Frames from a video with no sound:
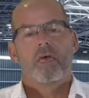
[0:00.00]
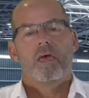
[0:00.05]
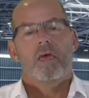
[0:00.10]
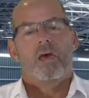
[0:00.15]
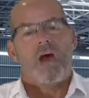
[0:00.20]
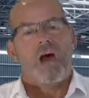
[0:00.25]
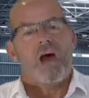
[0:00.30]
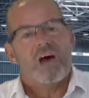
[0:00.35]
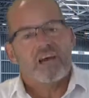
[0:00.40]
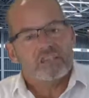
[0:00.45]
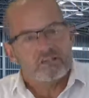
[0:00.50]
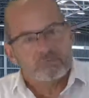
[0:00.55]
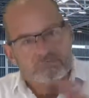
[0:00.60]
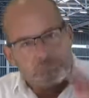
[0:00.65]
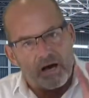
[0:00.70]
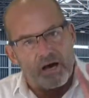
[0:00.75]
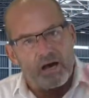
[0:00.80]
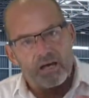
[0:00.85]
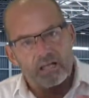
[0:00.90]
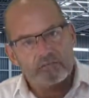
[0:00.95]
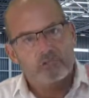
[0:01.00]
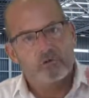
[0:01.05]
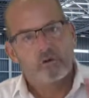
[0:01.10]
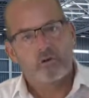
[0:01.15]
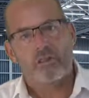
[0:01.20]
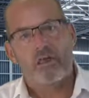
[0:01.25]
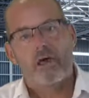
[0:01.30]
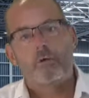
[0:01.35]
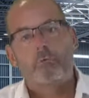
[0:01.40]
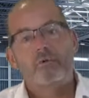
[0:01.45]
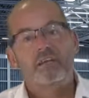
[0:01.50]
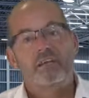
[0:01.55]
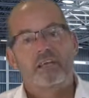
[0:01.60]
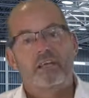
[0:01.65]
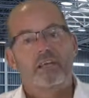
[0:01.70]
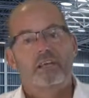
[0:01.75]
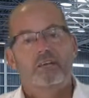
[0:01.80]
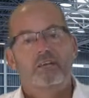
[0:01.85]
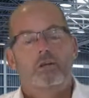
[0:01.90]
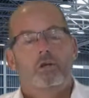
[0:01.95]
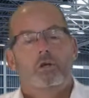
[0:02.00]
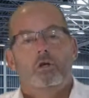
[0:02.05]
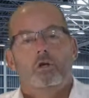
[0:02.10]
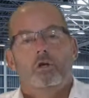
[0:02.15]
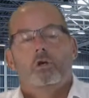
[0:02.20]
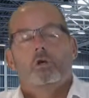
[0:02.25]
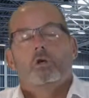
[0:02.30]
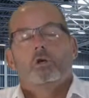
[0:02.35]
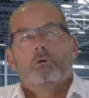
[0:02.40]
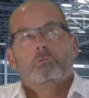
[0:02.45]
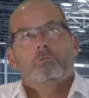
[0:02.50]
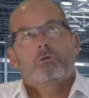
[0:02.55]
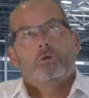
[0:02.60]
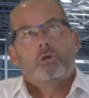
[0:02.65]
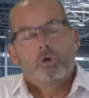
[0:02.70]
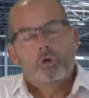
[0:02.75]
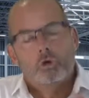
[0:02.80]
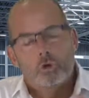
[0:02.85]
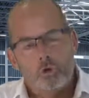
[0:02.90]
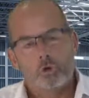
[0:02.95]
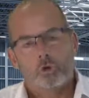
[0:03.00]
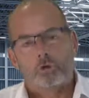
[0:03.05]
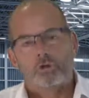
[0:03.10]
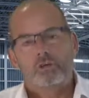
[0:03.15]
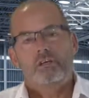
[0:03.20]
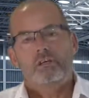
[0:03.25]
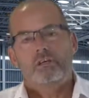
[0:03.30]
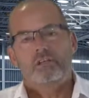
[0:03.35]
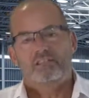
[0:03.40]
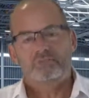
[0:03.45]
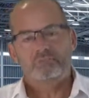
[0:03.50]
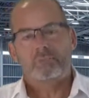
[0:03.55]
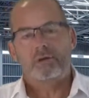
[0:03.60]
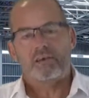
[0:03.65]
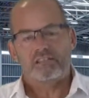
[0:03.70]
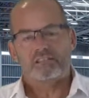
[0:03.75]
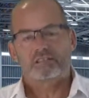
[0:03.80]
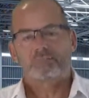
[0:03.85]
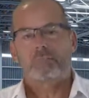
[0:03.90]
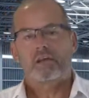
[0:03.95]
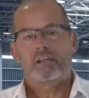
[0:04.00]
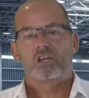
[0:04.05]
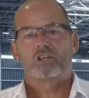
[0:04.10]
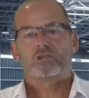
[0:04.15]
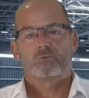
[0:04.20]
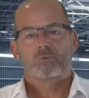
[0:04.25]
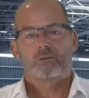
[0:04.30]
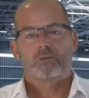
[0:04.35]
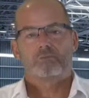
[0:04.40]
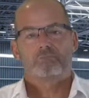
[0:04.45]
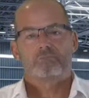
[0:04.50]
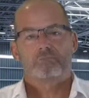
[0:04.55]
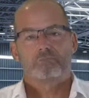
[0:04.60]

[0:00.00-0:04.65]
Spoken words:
As part of all that, we need good spares management.